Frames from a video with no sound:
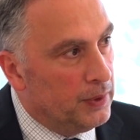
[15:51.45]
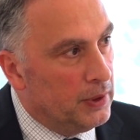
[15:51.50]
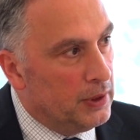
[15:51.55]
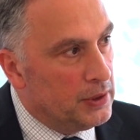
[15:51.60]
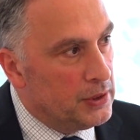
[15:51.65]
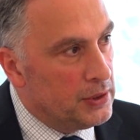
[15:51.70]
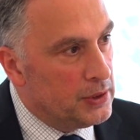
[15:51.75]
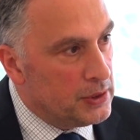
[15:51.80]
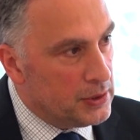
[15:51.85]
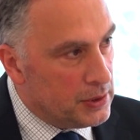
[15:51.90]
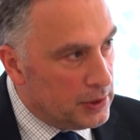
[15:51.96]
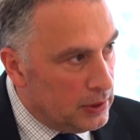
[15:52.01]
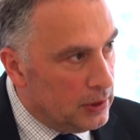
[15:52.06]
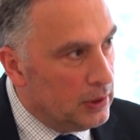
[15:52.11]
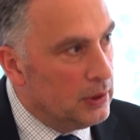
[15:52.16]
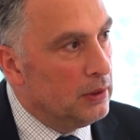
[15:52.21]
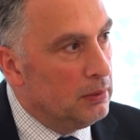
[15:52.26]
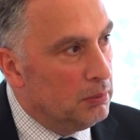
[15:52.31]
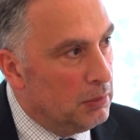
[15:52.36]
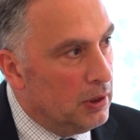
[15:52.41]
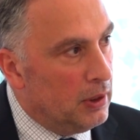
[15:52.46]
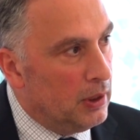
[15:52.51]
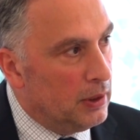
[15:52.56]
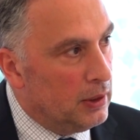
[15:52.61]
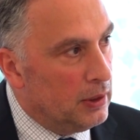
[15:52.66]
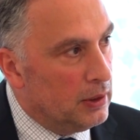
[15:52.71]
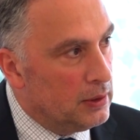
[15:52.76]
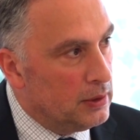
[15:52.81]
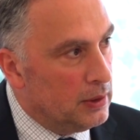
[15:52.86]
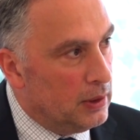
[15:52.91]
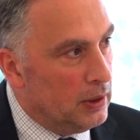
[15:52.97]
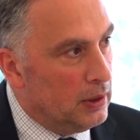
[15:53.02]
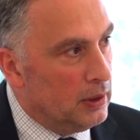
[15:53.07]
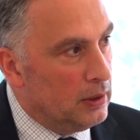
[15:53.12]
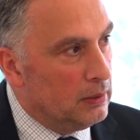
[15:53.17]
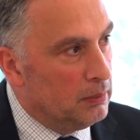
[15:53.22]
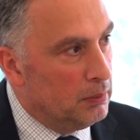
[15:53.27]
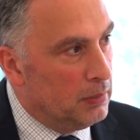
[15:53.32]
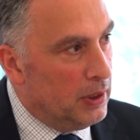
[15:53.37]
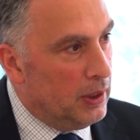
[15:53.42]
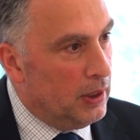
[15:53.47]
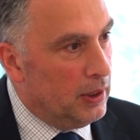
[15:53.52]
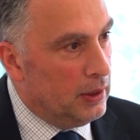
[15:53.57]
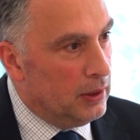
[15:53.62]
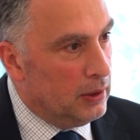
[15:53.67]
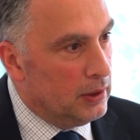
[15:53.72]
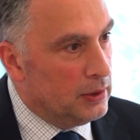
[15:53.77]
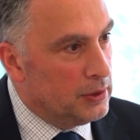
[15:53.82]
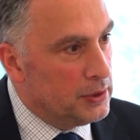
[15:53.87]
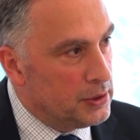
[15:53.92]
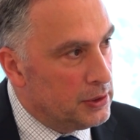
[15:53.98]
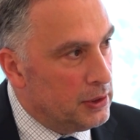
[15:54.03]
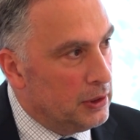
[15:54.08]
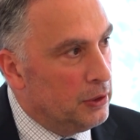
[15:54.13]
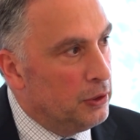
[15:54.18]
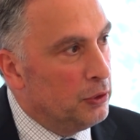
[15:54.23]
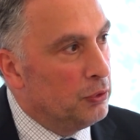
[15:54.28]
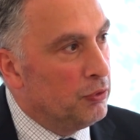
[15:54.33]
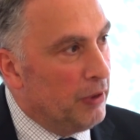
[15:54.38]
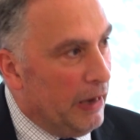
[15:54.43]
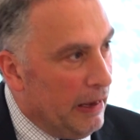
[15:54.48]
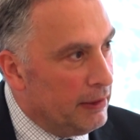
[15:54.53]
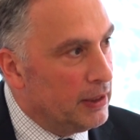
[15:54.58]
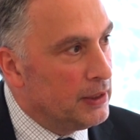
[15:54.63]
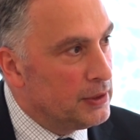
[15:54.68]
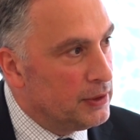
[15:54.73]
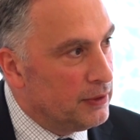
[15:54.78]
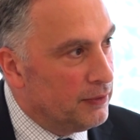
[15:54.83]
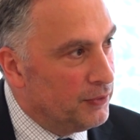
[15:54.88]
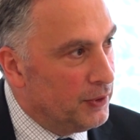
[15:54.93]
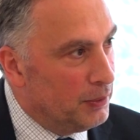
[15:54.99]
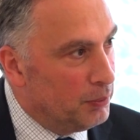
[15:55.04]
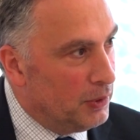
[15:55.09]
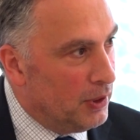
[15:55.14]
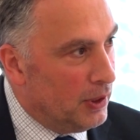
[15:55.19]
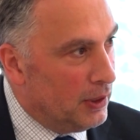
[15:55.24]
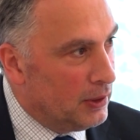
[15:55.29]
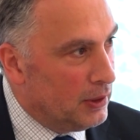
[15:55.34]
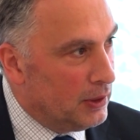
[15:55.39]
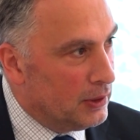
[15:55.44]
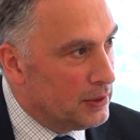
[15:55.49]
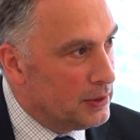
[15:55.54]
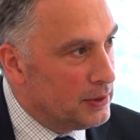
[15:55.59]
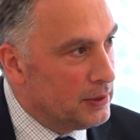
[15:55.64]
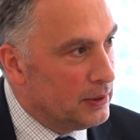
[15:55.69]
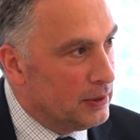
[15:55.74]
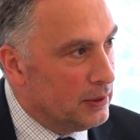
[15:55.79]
this single market and by a singularity of the markets.